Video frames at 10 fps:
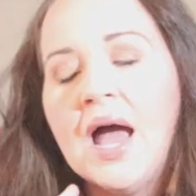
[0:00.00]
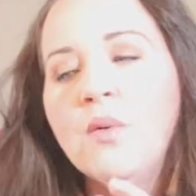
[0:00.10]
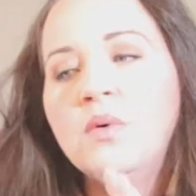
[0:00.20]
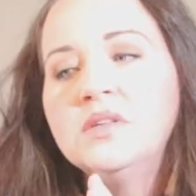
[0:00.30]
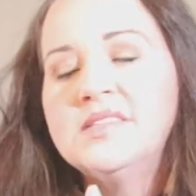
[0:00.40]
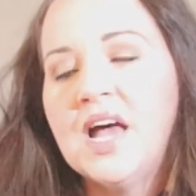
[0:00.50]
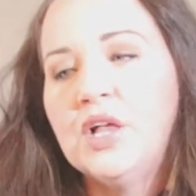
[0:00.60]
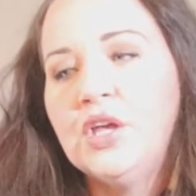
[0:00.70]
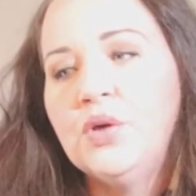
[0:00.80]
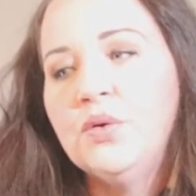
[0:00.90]
I will
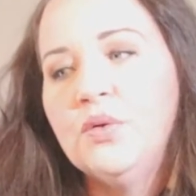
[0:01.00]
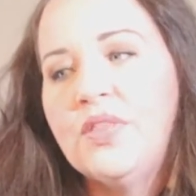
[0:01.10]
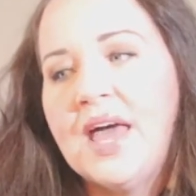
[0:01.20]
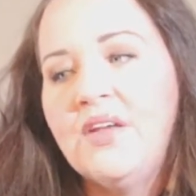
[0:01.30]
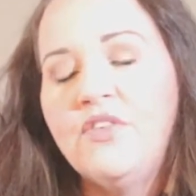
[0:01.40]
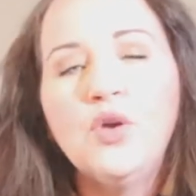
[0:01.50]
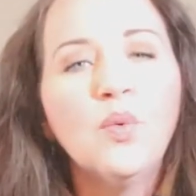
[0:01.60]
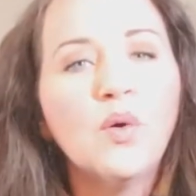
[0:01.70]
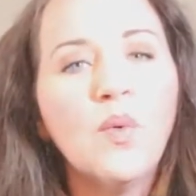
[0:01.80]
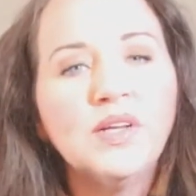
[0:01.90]
tell you that if you
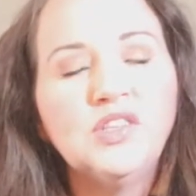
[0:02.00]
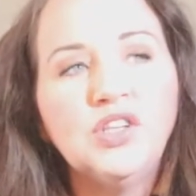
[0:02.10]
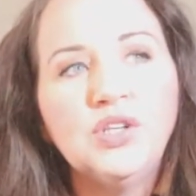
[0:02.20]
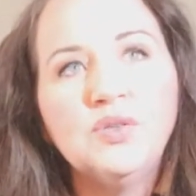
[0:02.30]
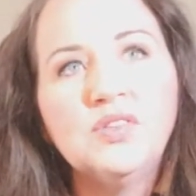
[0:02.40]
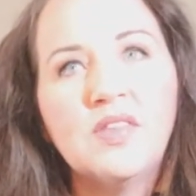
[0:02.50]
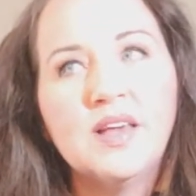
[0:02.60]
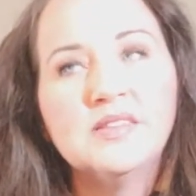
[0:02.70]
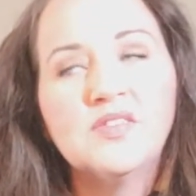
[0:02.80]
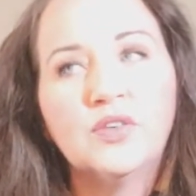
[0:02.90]
were going to use
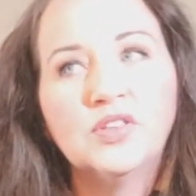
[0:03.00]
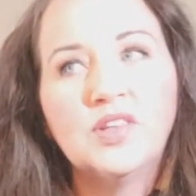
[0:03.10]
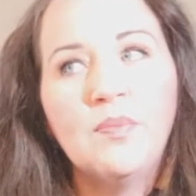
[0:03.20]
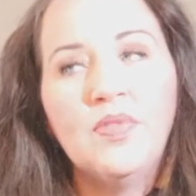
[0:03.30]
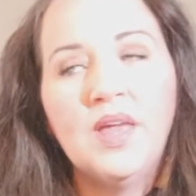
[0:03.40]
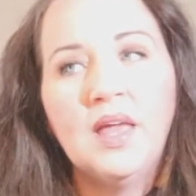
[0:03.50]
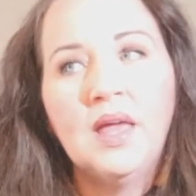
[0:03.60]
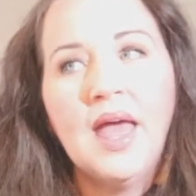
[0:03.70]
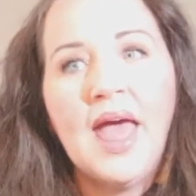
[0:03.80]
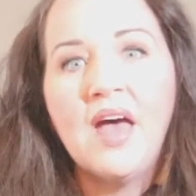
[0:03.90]
this for
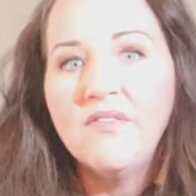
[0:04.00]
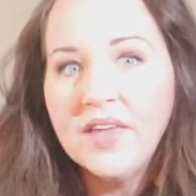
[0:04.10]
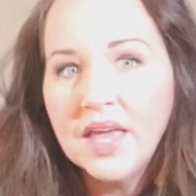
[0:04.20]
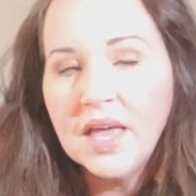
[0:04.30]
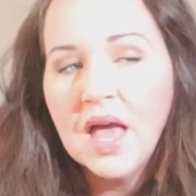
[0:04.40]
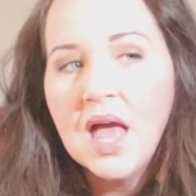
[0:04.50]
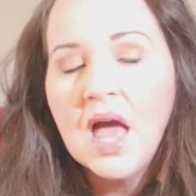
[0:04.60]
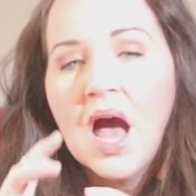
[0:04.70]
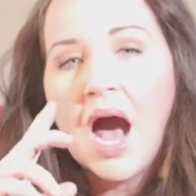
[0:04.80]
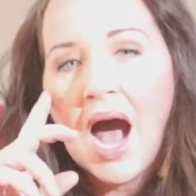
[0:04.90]
something heavy,
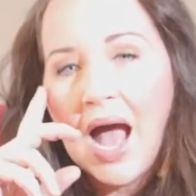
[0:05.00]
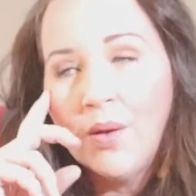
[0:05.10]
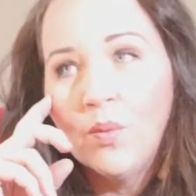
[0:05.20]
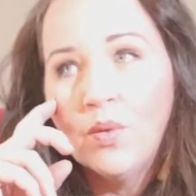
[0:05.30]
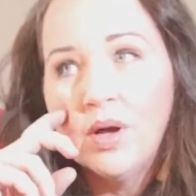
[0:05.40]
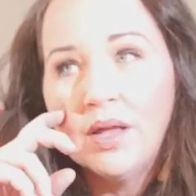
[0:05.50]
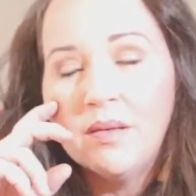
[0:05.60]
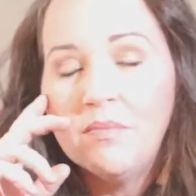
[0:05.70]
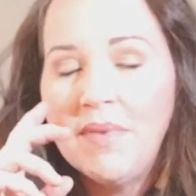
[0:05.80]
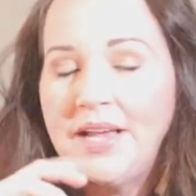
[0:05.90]
I
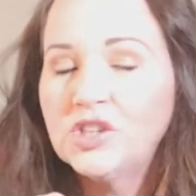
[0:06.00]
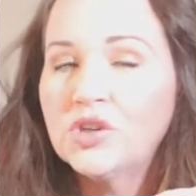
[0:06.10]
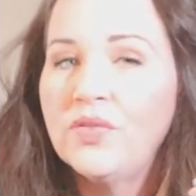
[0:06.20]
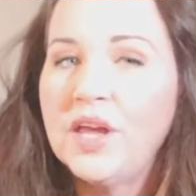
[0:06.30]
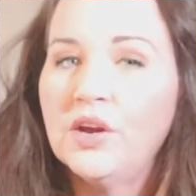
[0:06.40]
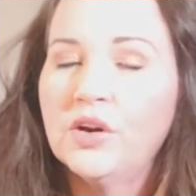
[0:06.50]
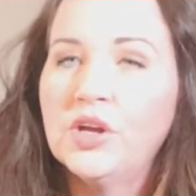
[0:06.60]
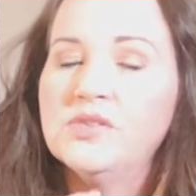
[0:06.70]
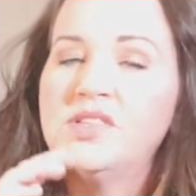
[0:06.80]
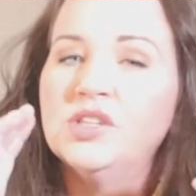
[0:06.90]
would make sure that you're
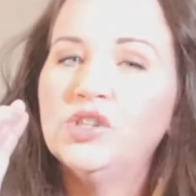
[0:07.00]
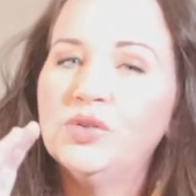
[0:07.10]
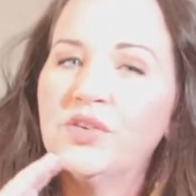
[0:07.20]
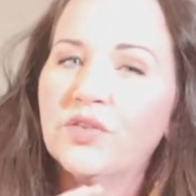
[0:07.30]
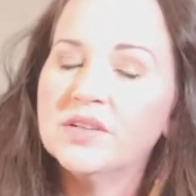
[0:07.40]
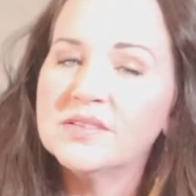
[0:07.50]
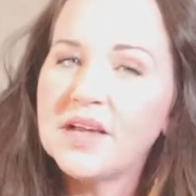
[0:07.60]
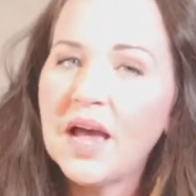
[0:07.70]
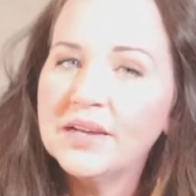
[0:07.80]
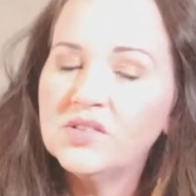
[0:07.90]
using 2 different
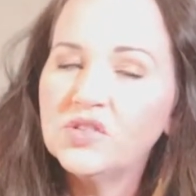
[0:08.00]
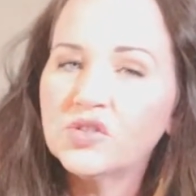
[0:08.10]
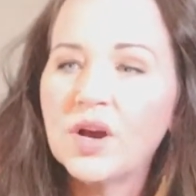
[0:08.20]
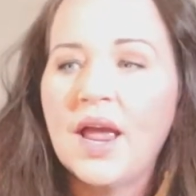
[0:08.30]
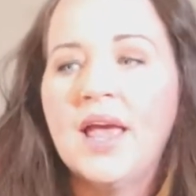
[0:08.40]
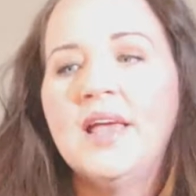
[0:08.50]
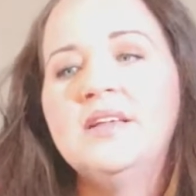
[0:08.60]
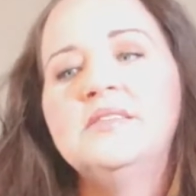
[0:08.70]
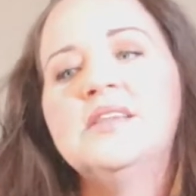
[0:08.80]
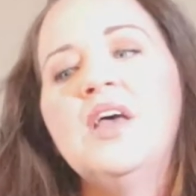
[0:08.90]
size
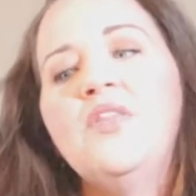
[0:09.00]
trays,